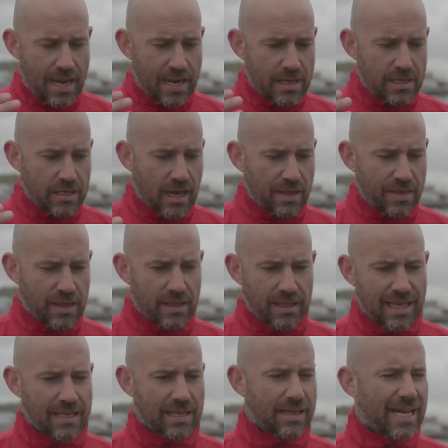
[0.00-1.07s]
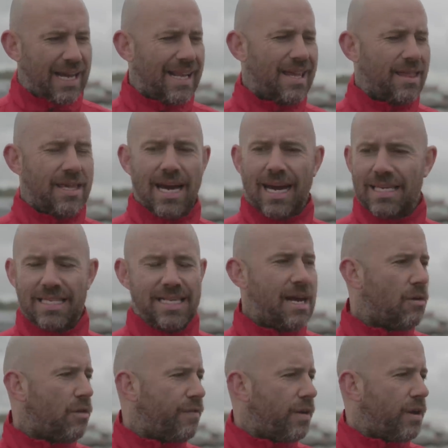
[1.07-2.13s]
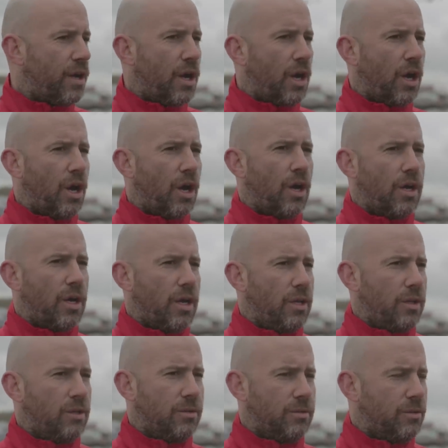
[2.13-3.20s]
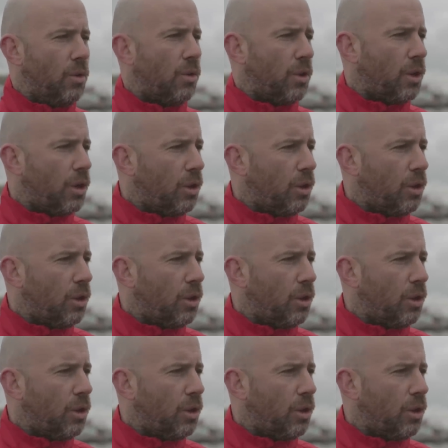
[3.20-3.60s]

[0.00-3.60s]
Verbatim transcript: Yeah. And I think they like the, they like the idea of a, a, a local